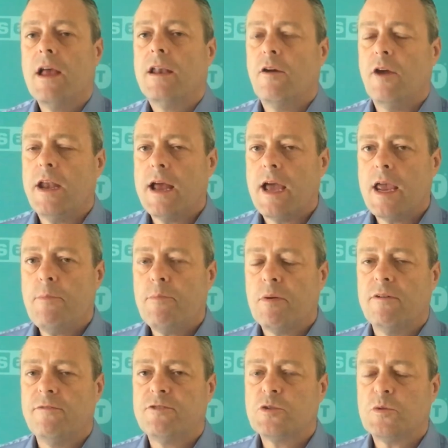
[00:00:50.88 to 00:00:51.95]
Now in
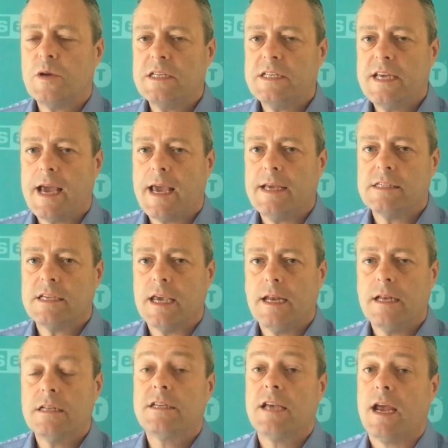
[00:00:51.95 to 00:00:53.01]
April of twenty
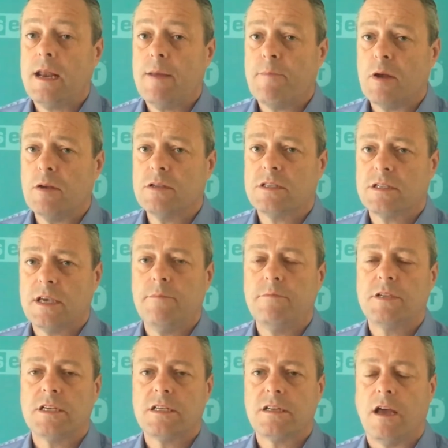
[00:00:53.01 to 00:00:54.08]
eighteen, Telebots
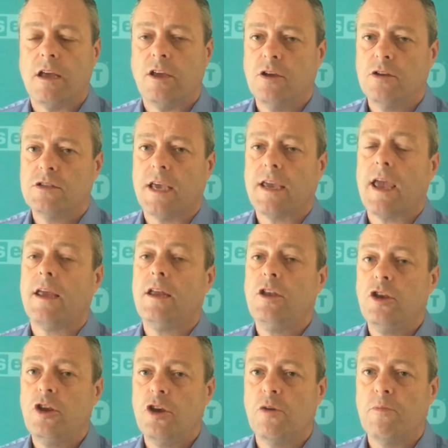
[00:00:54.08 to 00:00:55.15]
seemed to start using a
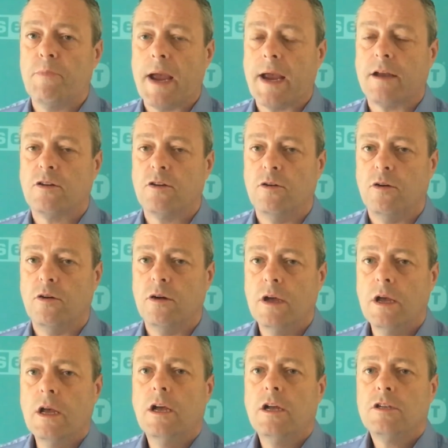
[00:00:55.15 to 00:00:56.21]
new backdoor
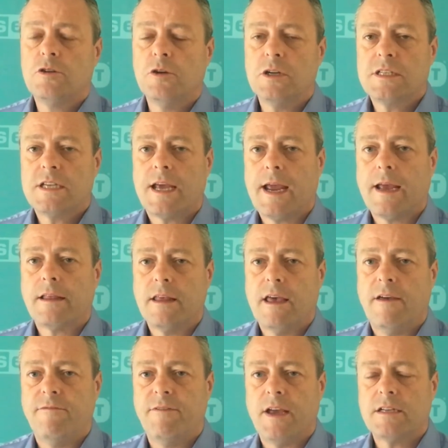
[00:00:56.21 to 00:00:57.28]
to attack
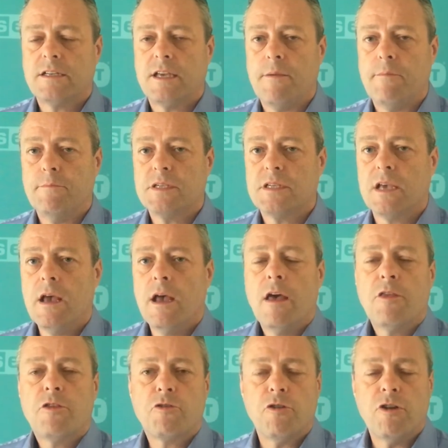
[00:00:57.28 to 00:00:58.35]
their victims.
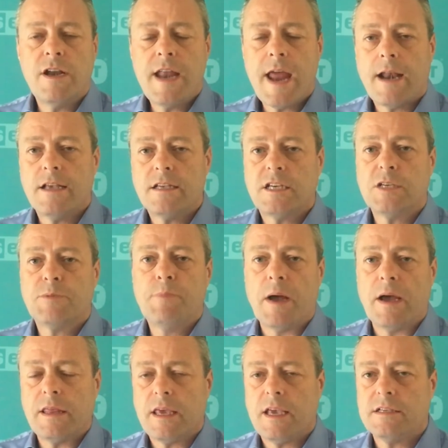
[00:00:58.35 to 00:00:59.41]
Through analysis
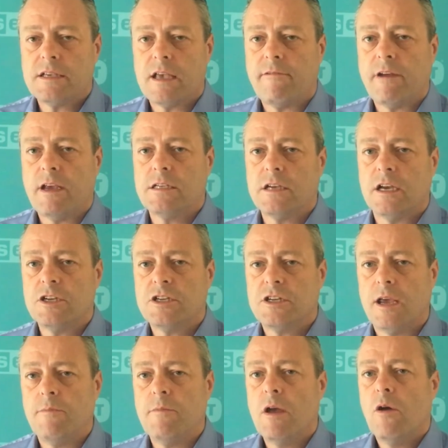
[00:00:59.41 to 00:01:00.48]
by the E SET research
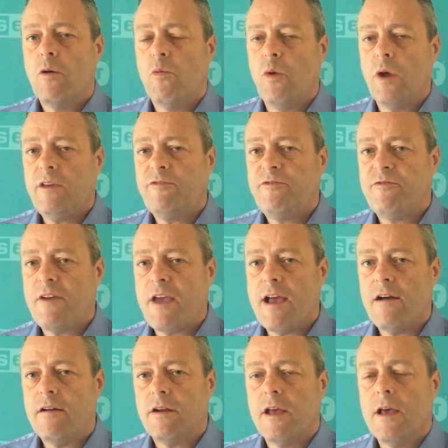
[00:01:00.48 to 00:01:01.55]
team, we
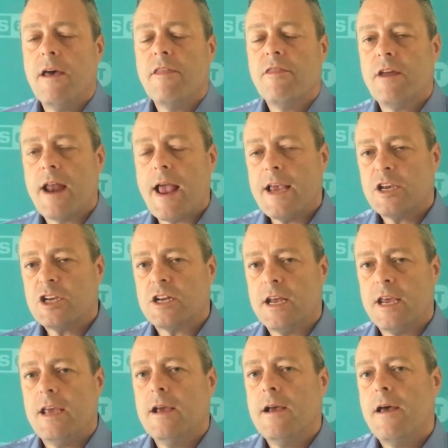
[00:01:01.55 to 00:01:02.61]
found that
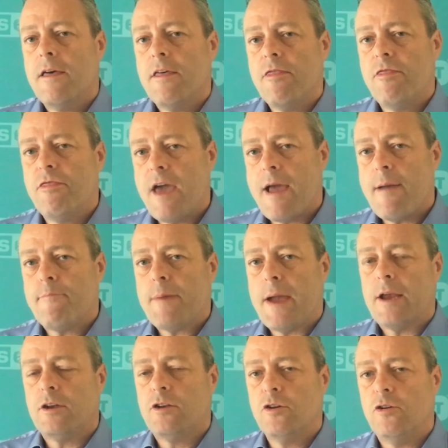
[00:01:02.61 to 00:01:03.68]
actually that
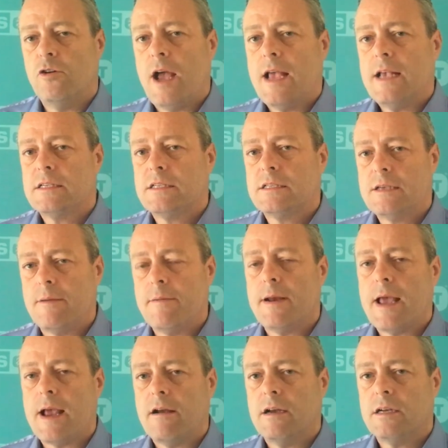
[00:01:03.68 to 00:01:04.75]
backdoor
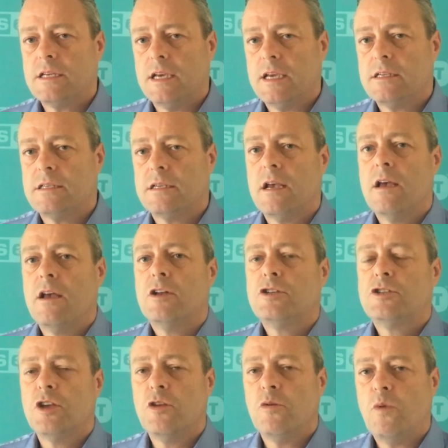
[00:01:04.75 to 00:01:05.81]
similarities
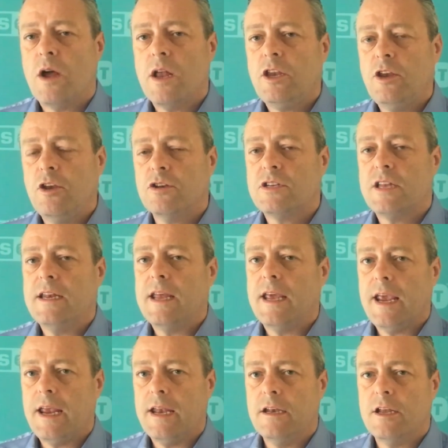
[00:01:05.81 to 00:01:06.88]
to the one used in
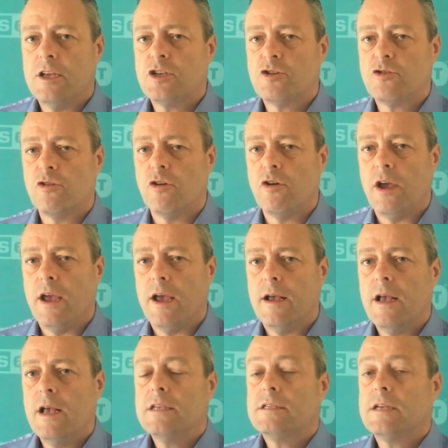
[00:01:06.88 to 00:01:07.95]
Industroyer,
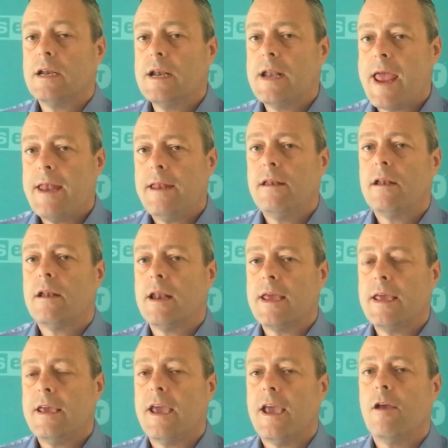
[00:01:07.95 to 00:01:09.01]
so then
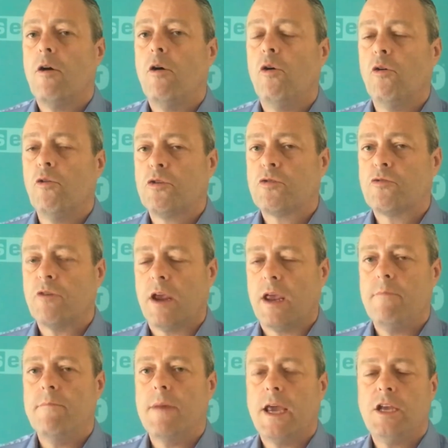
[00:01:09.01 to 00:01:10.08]
linking all
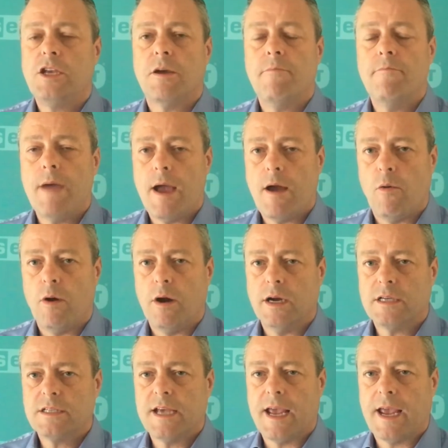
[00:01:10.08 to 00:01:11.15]
three major malware
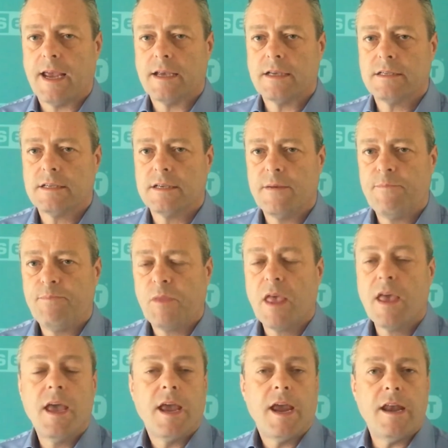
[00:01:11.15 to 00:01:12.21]
attacks.
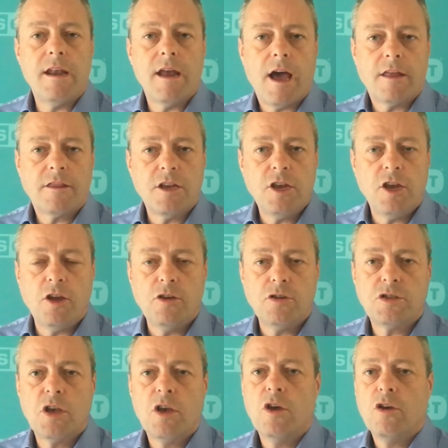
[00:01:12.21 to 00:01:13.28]
In other news,